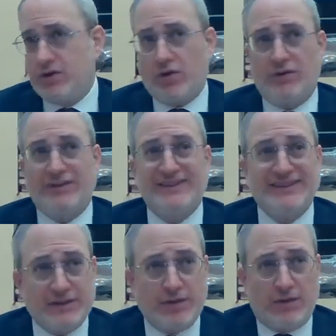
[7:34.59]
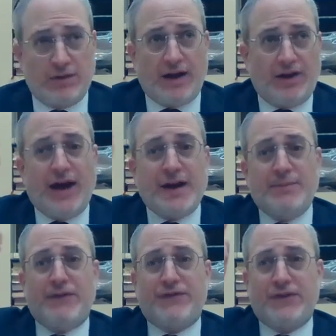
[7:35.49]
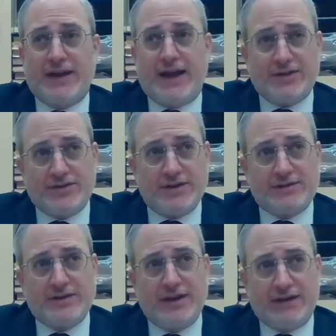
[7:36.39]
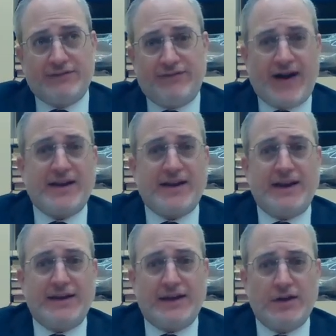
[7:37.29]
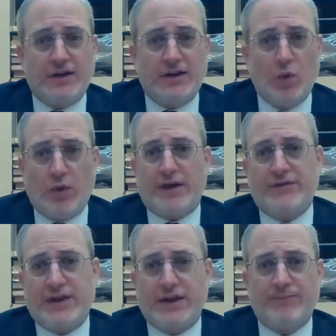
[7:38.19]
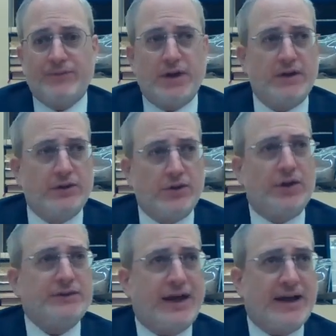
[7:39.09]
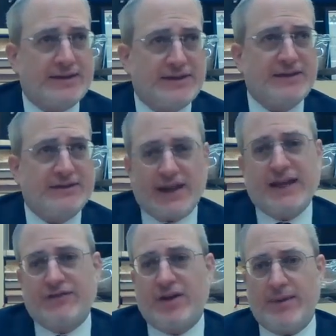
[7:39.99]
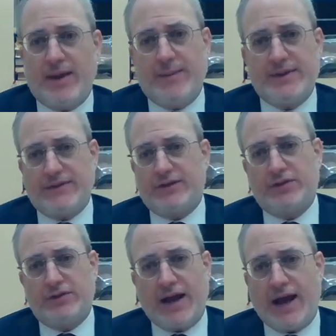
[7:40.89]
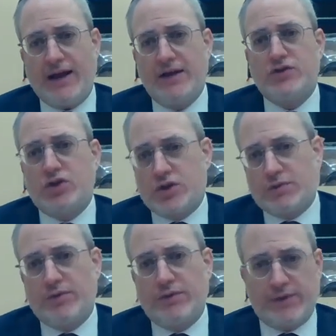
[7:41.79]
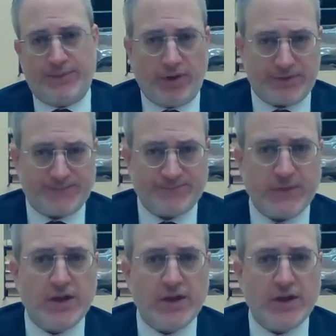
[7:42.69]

You're liable for lashes and violating one of the lo ta'aseh, negative commandments of the Torah, should you remove the poles.